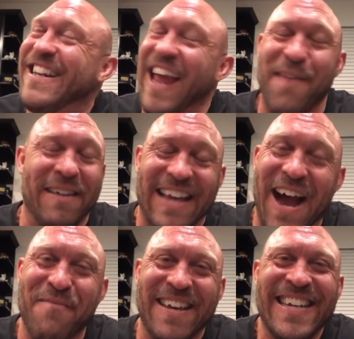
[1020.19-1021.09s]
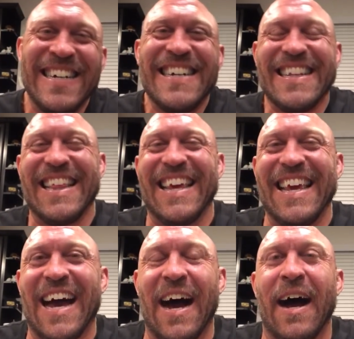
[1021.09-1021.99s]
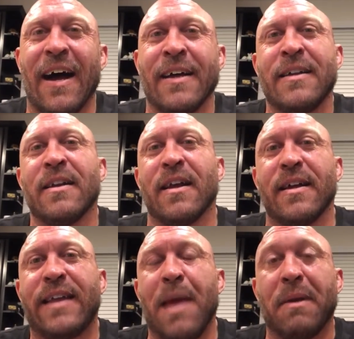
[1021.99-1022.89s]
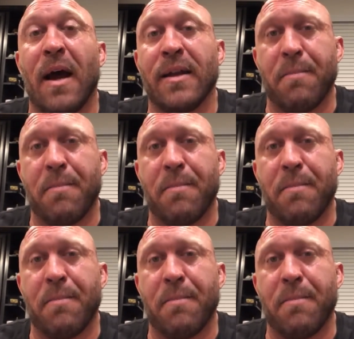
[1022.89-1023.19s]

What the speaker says: Damon got me. The Damon on